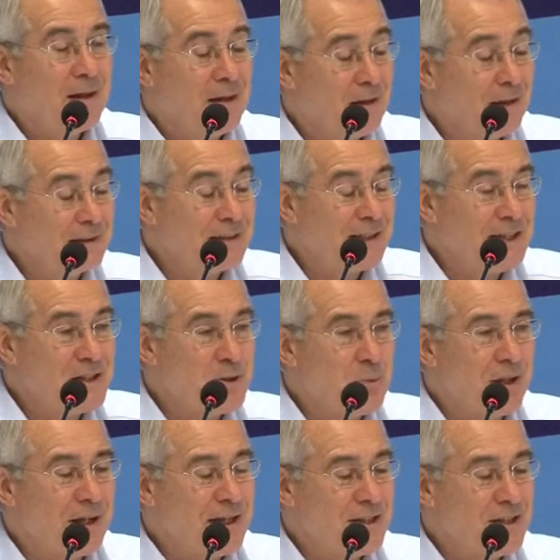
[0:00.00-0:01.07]

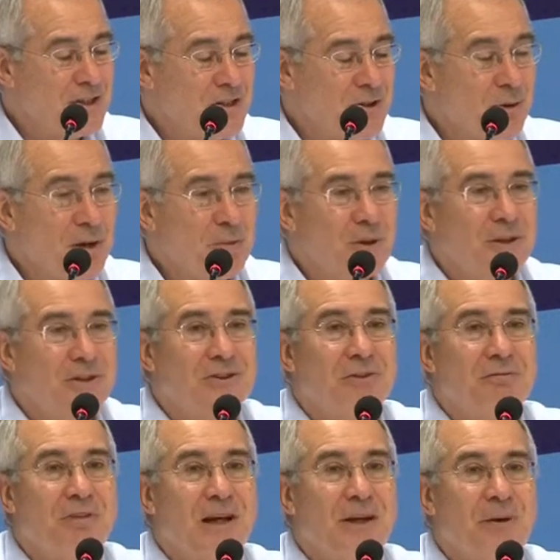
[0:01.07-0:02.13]
1981, 82, I worked
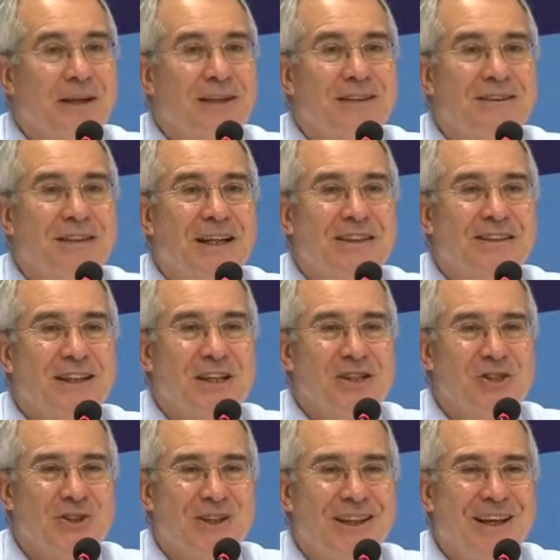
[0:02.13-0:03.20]
on value-added
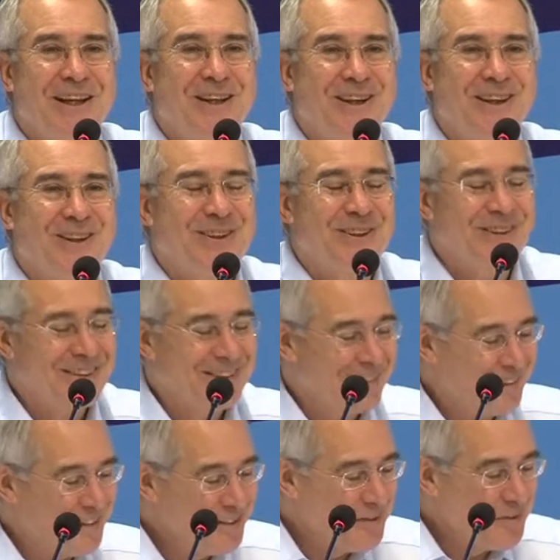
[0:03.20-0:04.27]
taxation in India, and
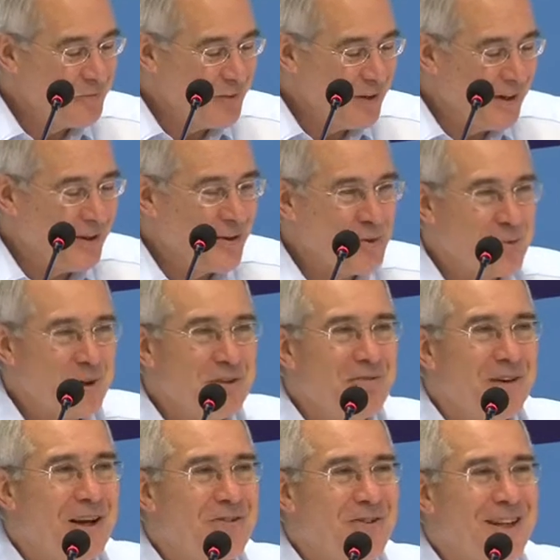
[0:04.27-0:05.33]
you know,
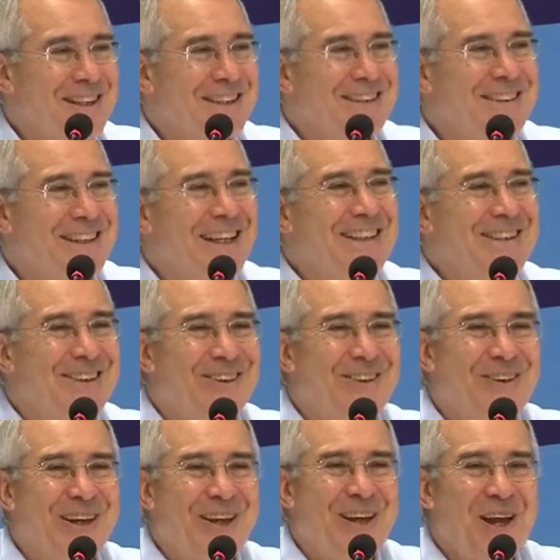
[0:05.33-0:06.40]
25 years later,
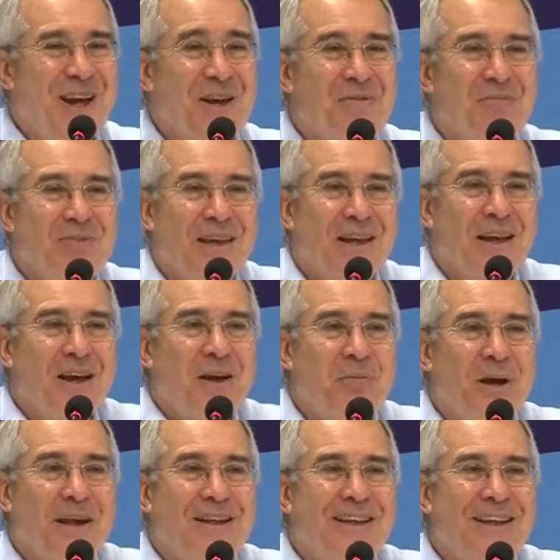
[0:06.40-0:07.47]
along it came.
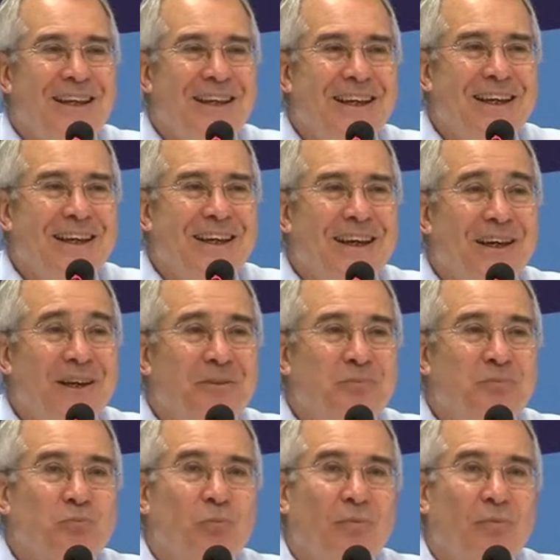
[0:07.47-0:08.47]
But the